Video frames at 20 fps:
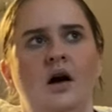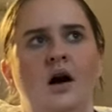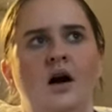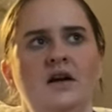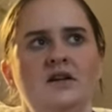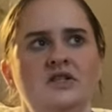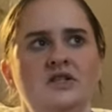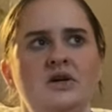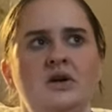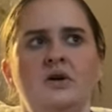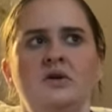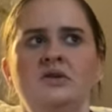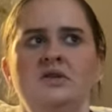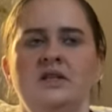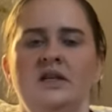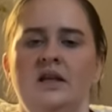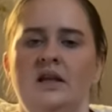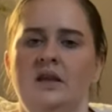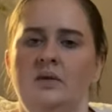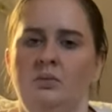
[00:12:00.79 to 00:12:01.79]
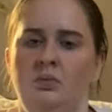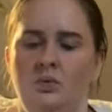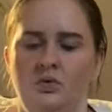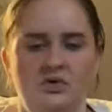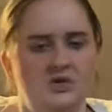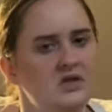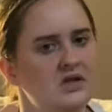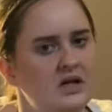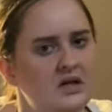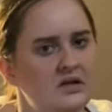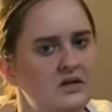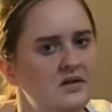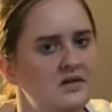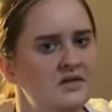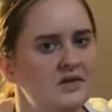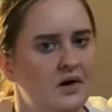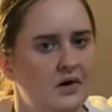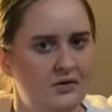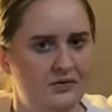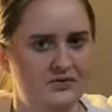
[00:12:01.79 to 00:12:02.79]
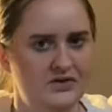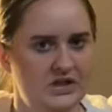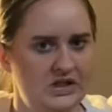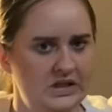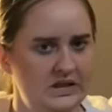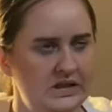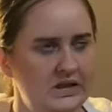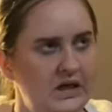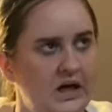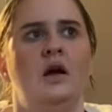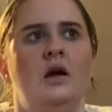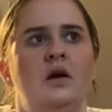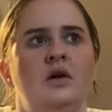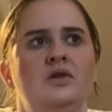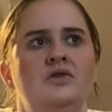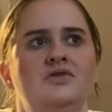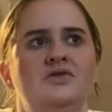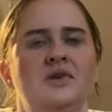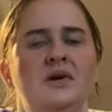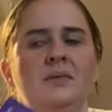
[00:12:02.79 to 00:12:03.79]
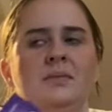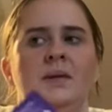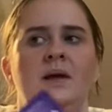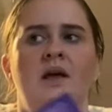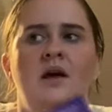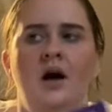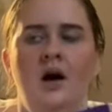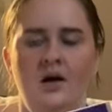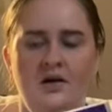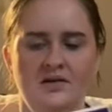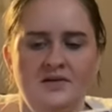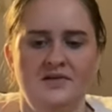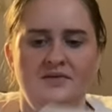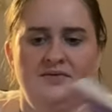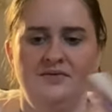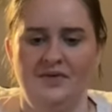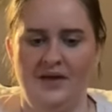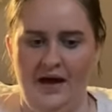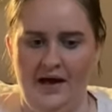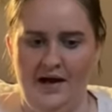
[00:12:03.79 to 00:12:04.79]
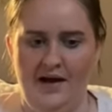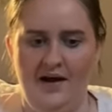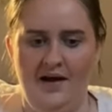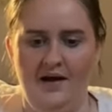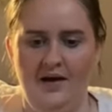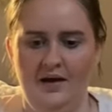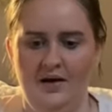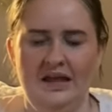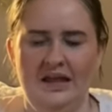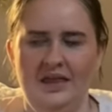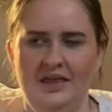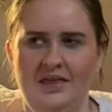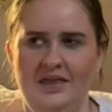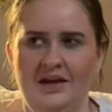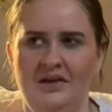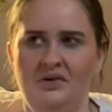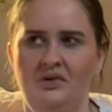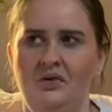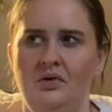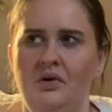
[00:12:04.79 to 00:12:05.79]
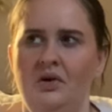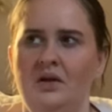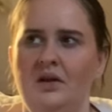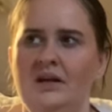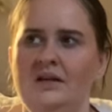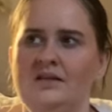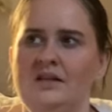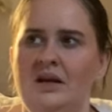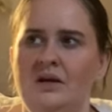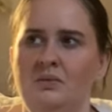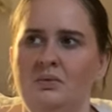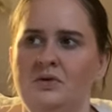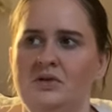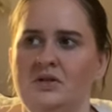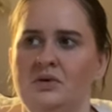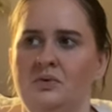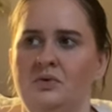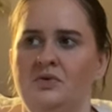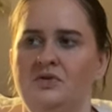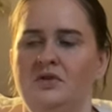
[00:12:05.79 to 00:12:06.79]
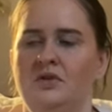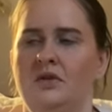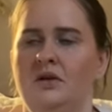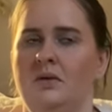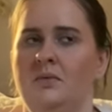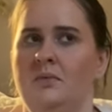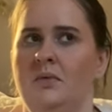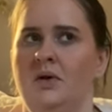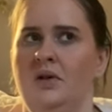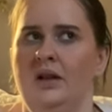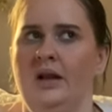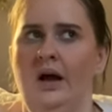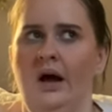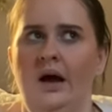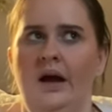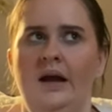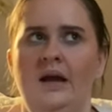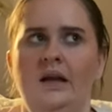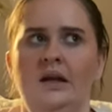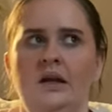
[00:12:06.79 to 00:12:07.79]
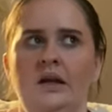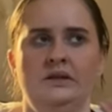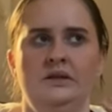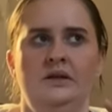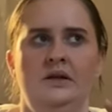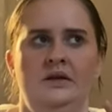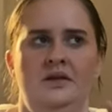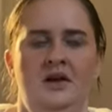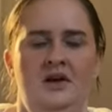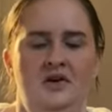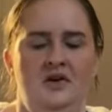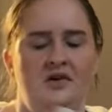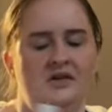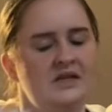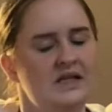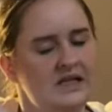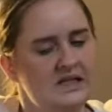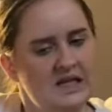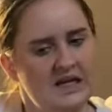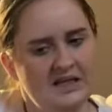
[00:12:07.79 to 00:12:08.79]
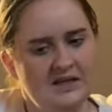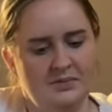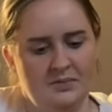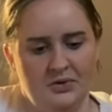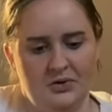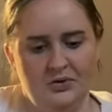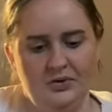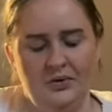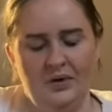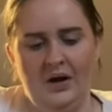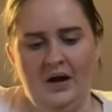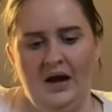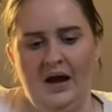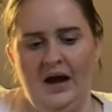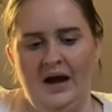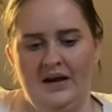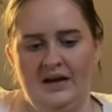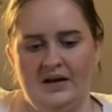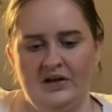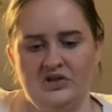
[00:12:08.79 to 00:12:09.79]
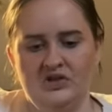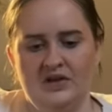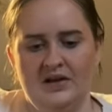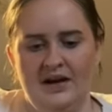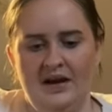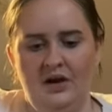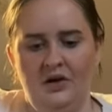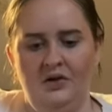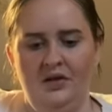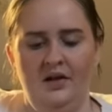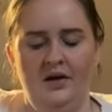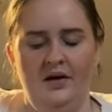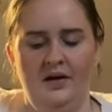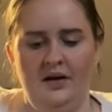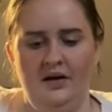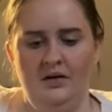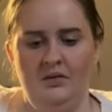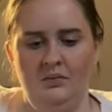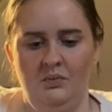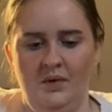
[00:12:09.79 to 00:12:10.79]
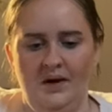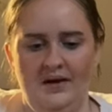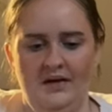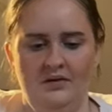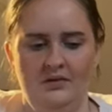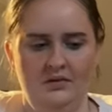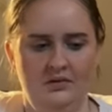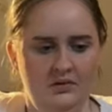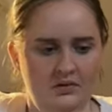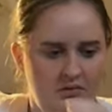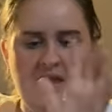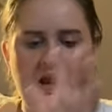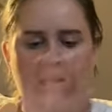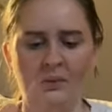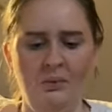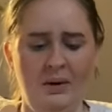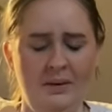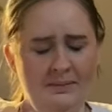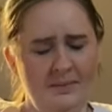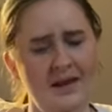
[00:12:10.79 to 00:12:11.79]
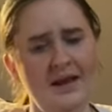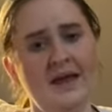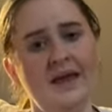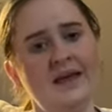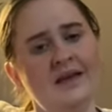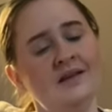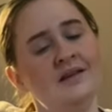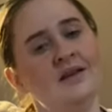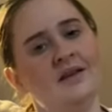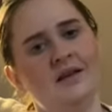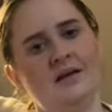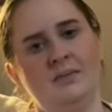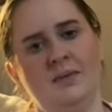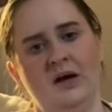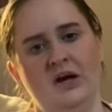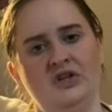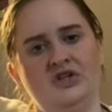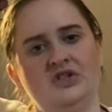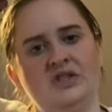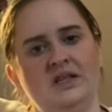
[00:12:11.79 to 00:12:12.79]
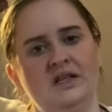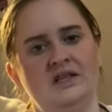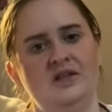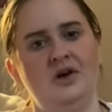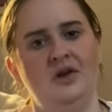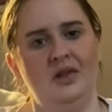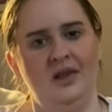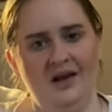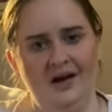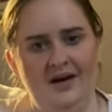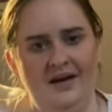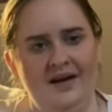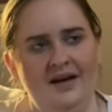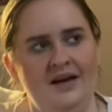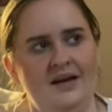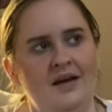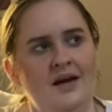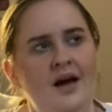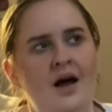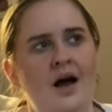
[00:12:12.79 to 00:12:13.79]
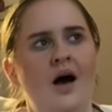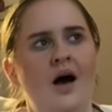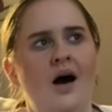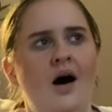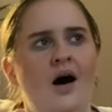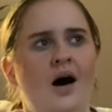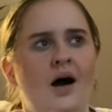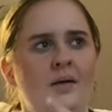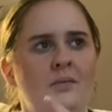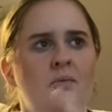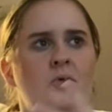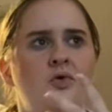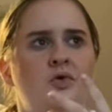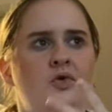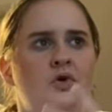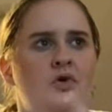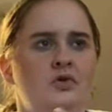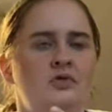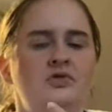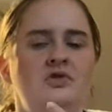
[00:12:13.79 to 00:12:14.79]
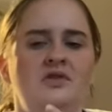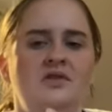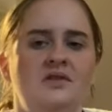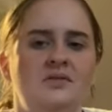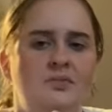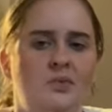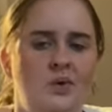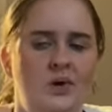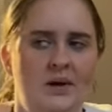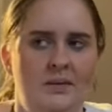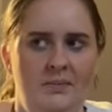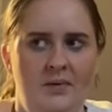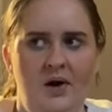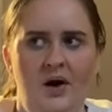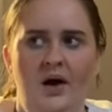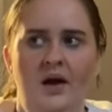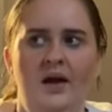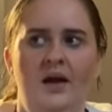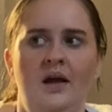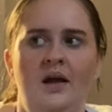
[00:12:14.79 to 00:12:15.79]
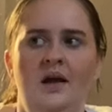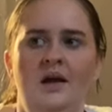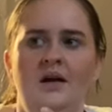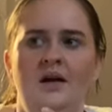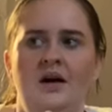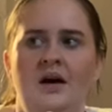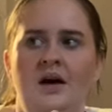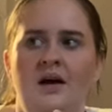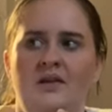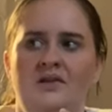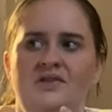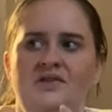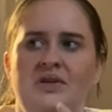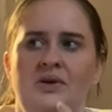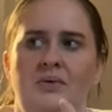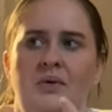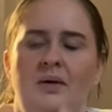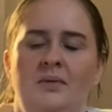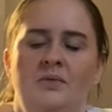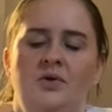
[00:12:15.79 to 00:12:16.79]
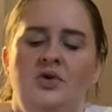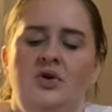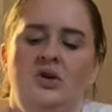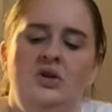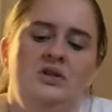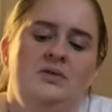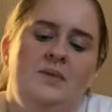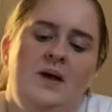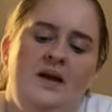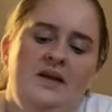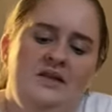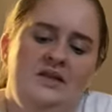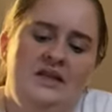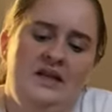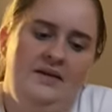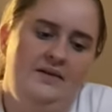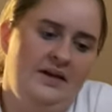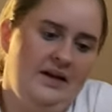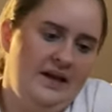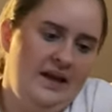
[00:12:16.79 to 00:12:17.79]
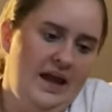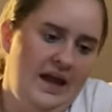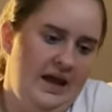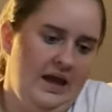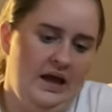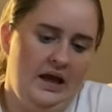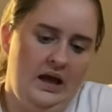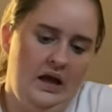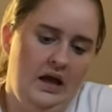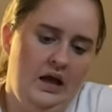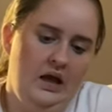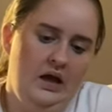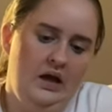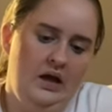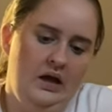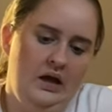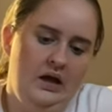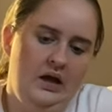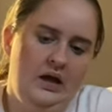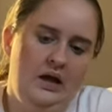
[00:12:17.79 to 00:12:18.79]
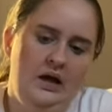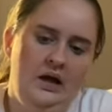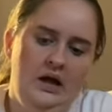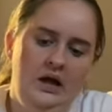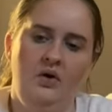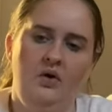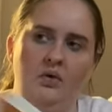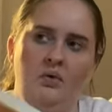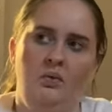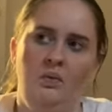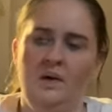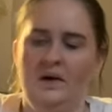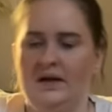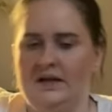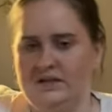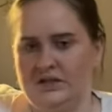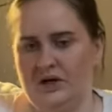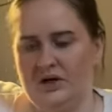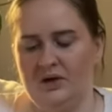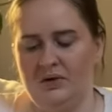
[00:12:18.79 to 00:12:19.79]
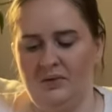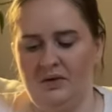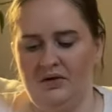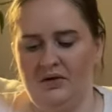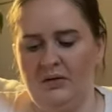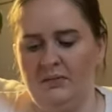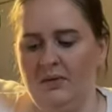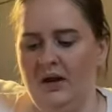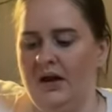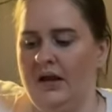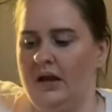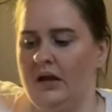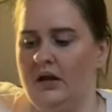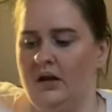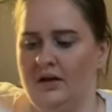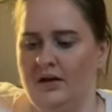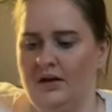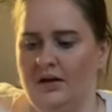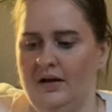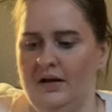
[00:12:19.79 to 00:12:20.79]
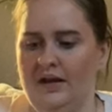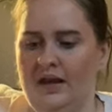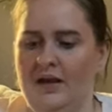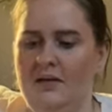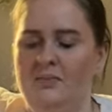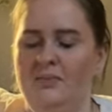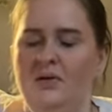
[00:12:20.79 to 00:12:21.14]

I don't go into like Waterstones often, and so because of that, then unless I was to order them online, they're not as accessible. And actually online, when we're making purchases online, I'm more conscious of what I buy, and so I'm not going to buy a Stephen King when I don't know whether I'm like gonna like it.